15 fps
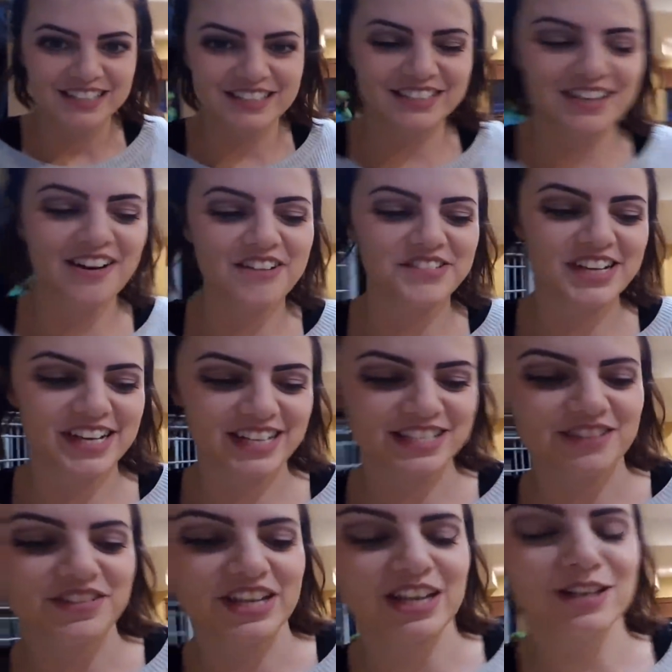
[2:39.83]
No, I have to get
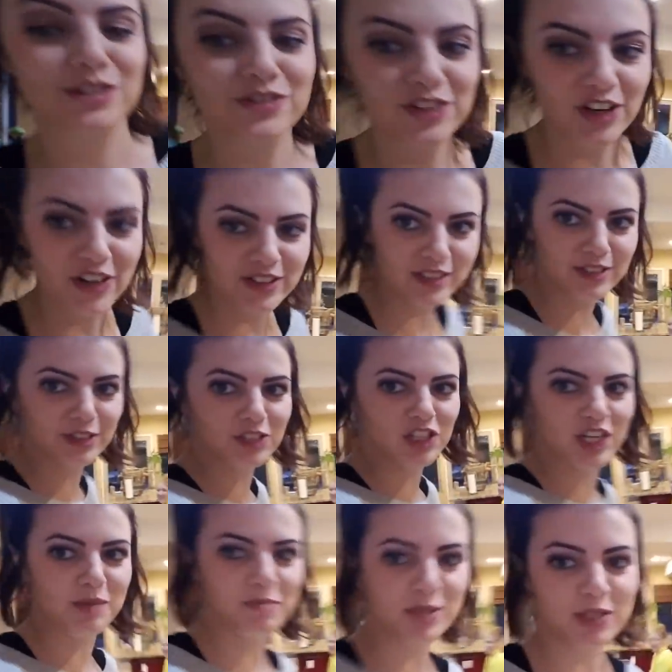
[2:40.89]
something else for our little
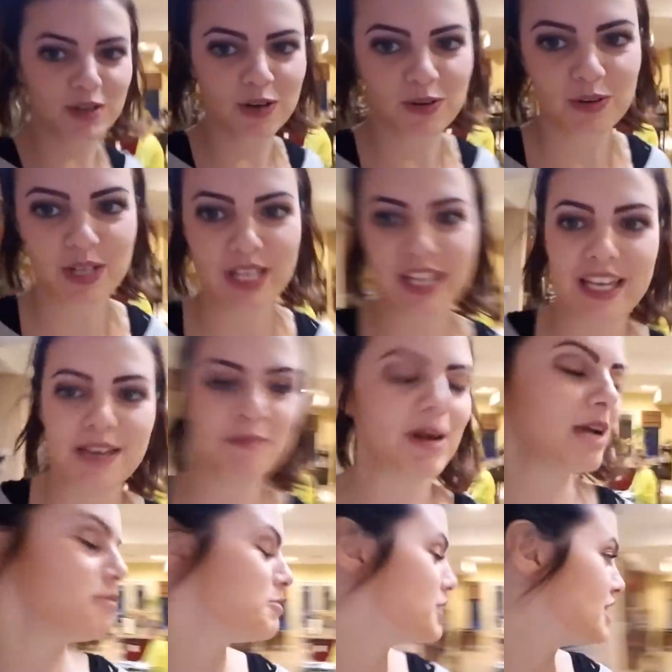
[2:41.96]
trip, so it
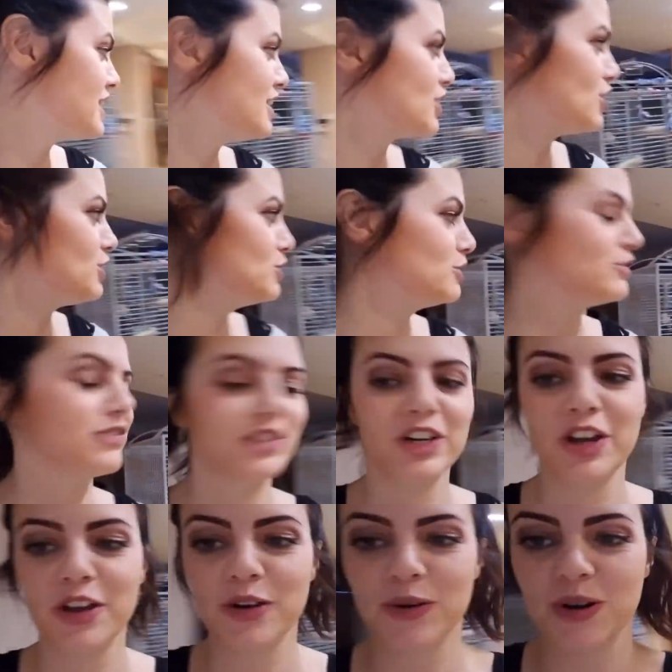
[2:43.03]
might be a clue for
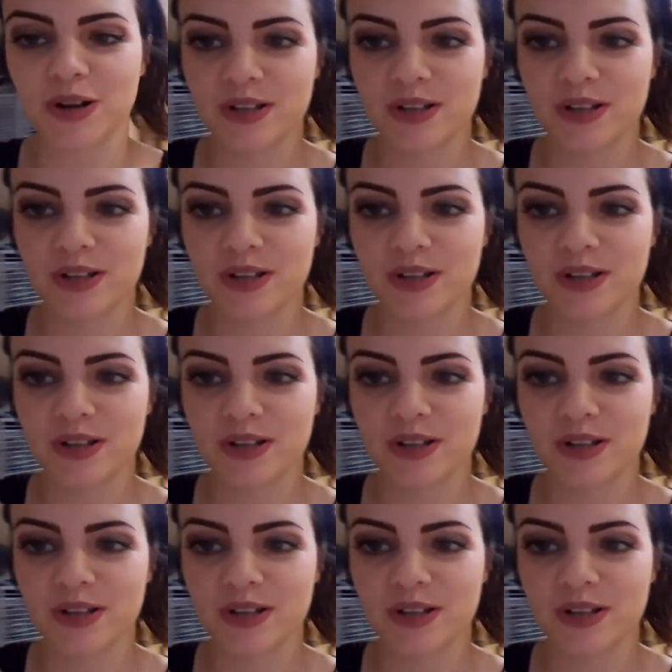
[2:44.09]
you.